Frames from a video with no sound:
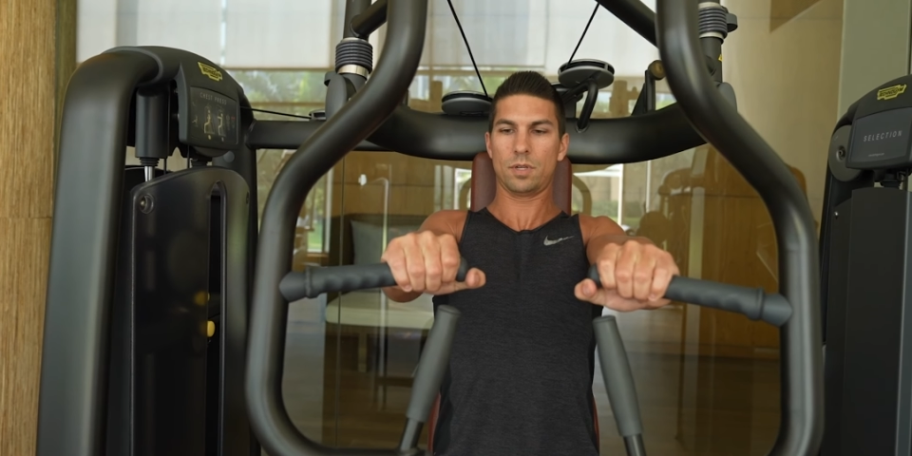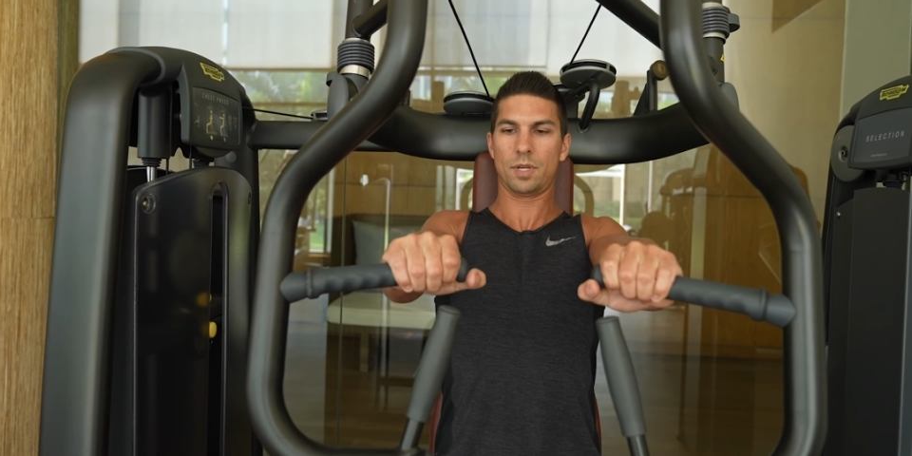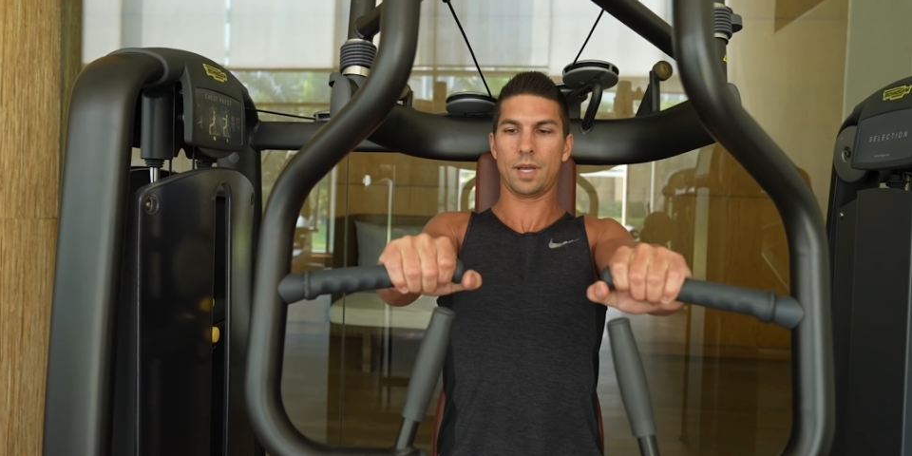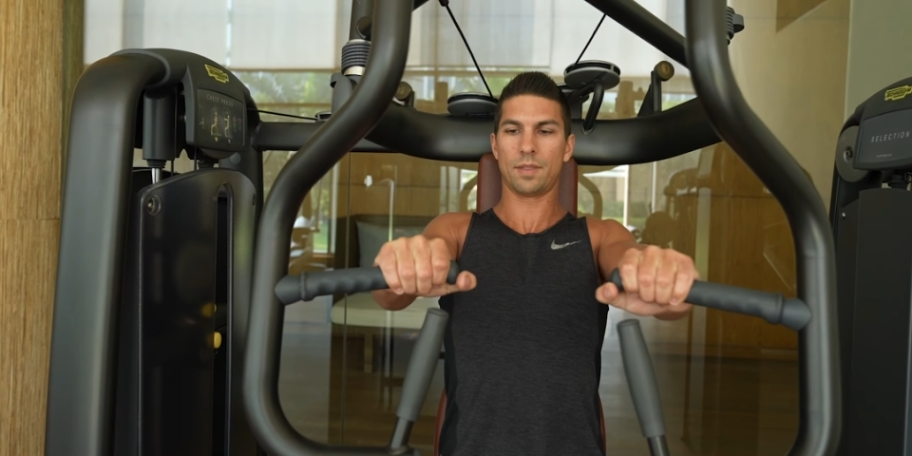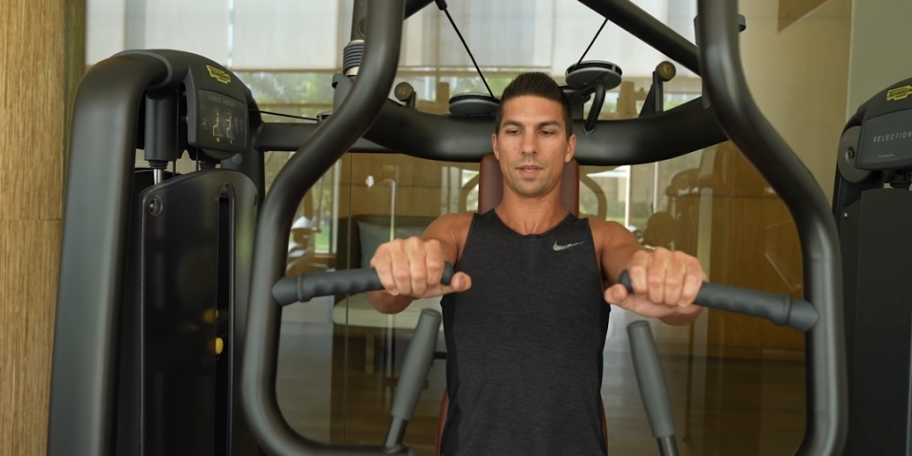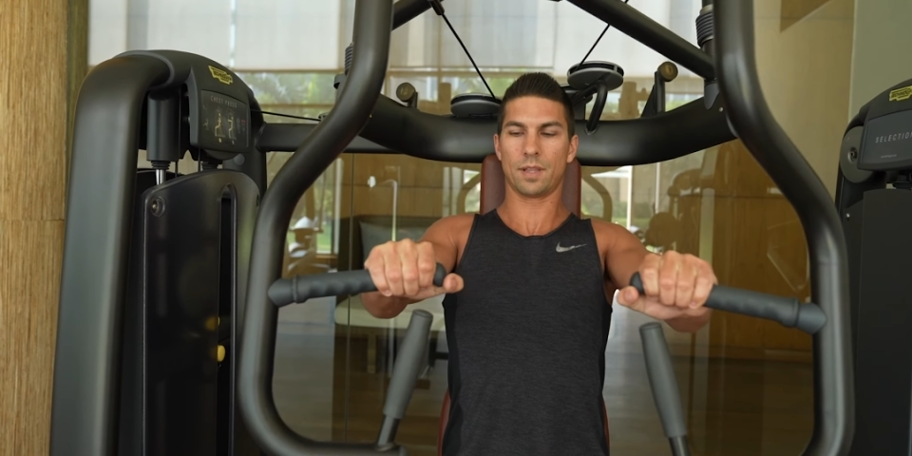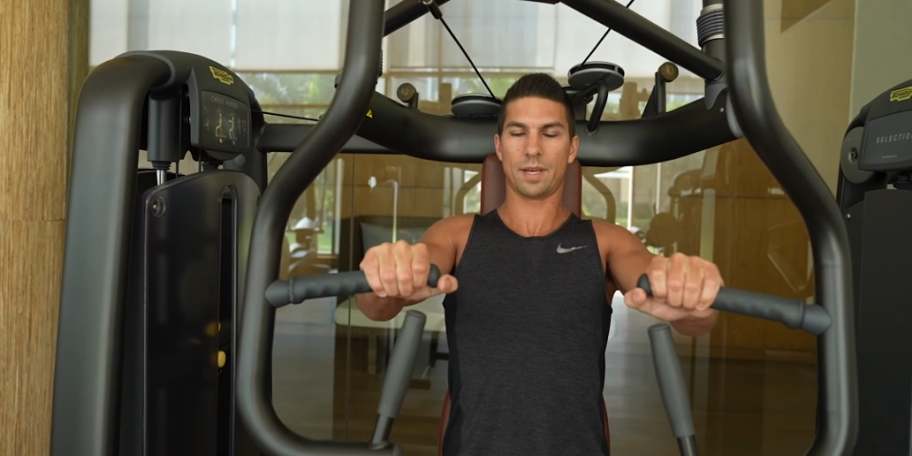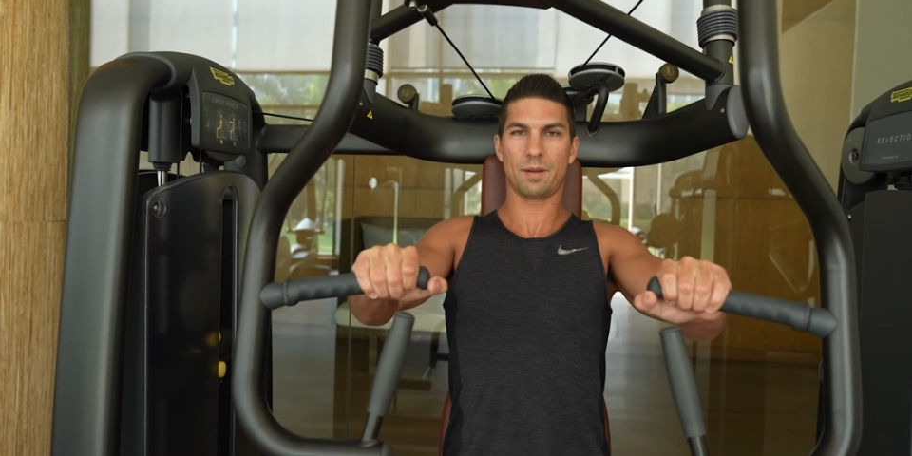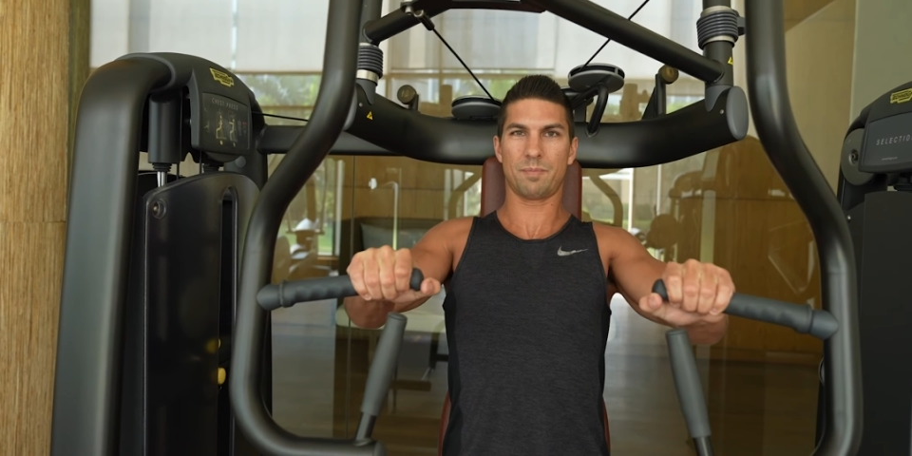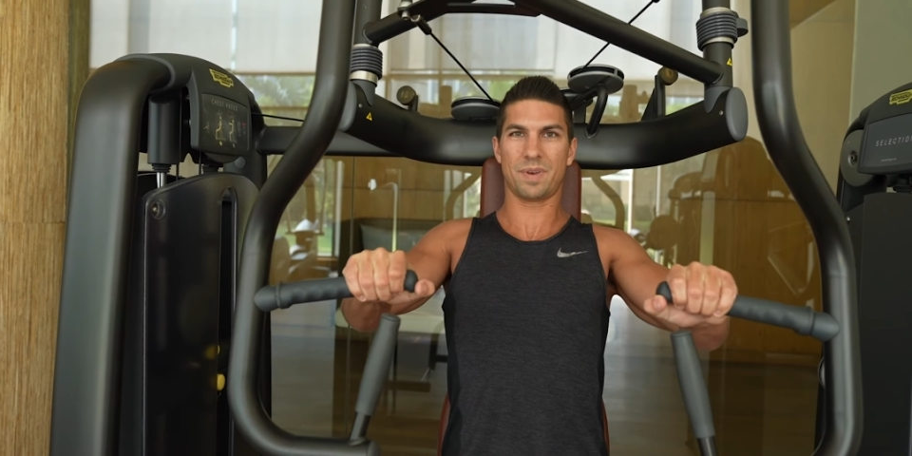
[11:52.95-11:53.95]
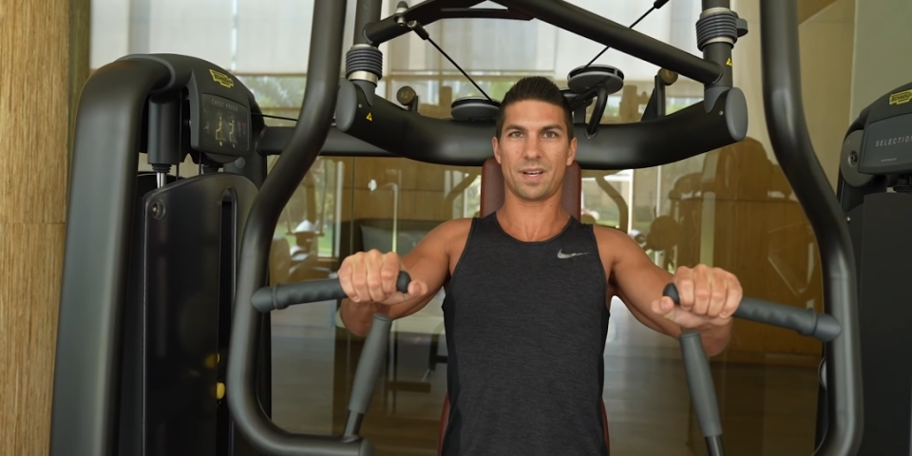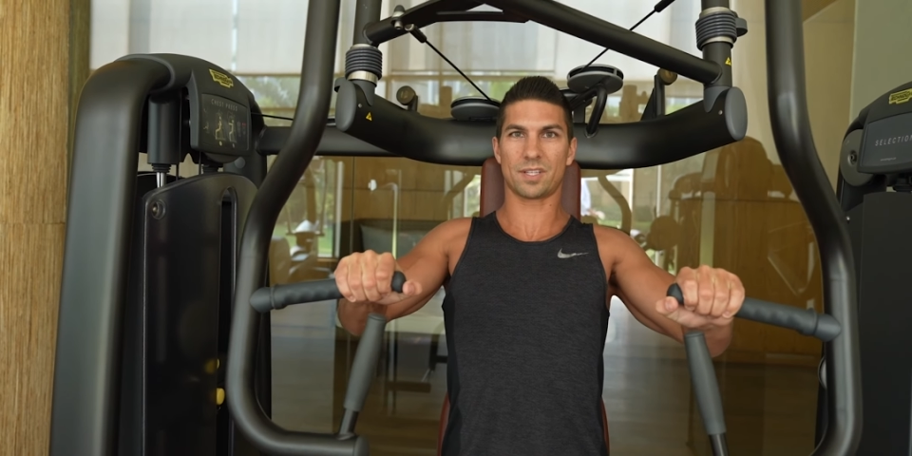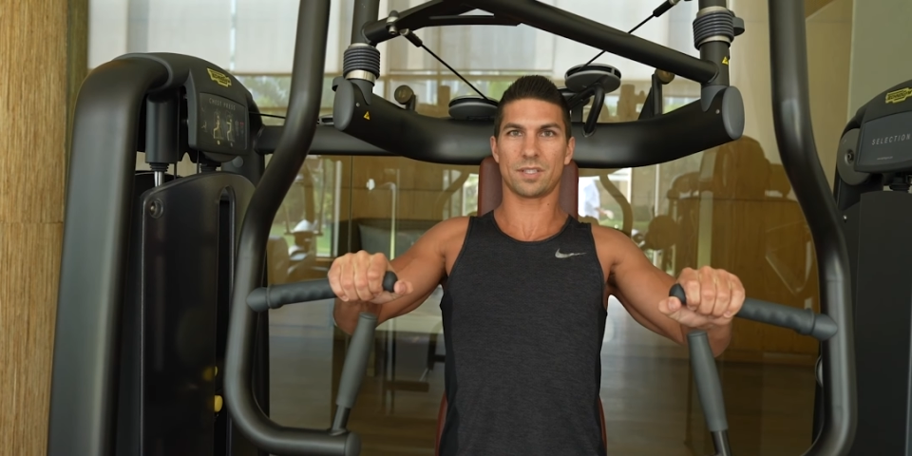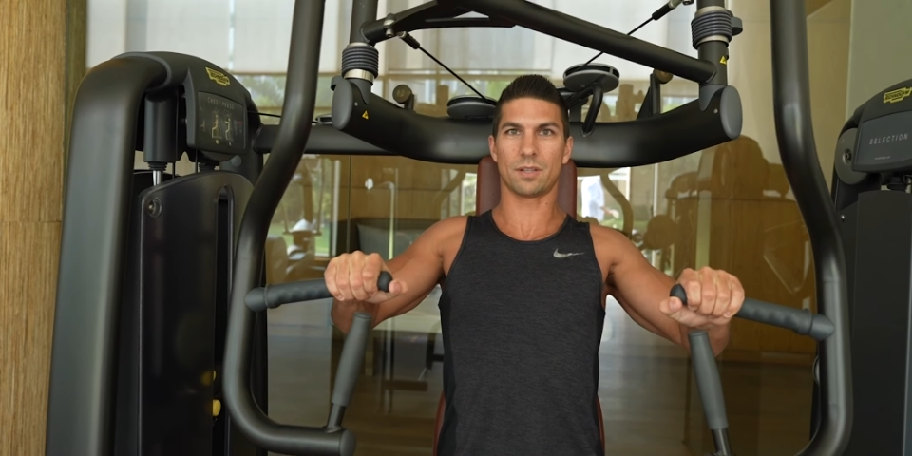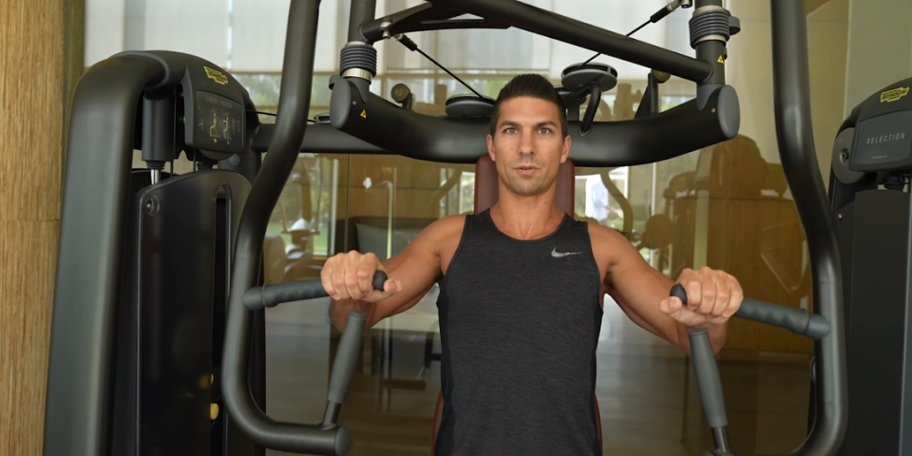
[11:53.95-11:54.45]
and then let it back
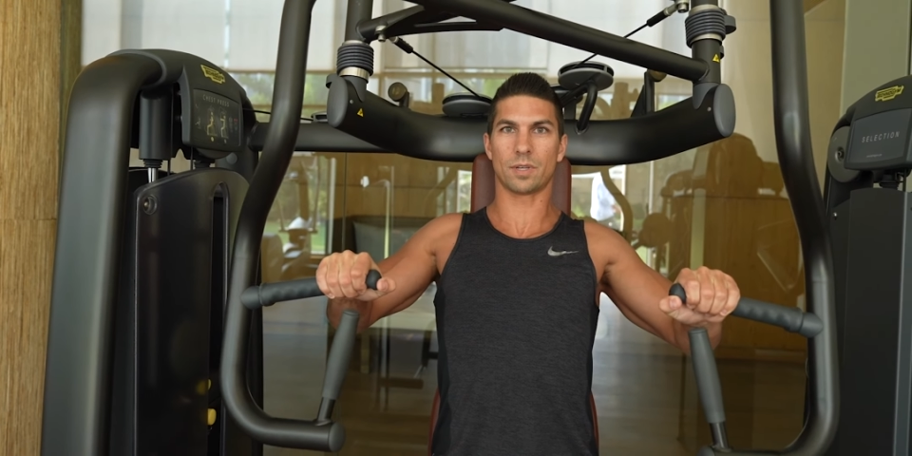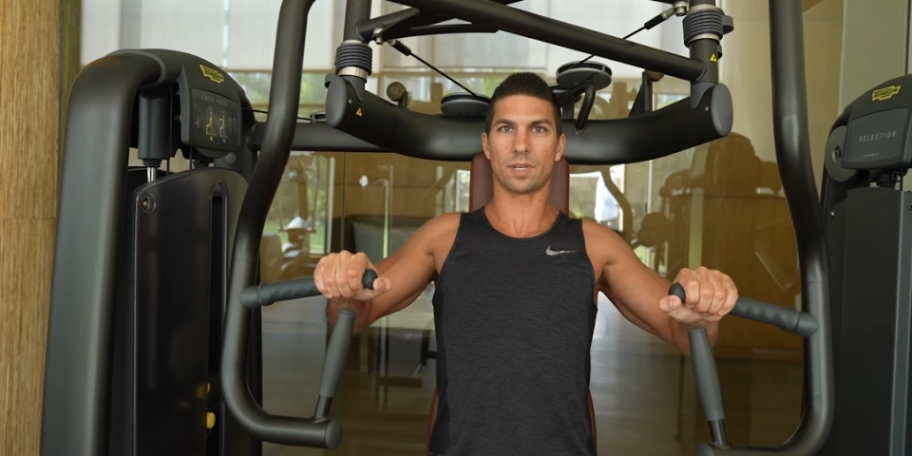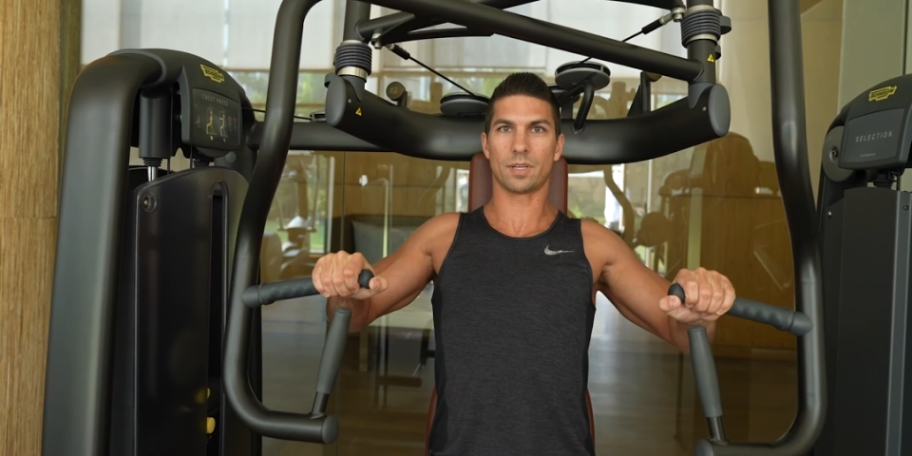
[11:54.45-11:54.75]
slowly.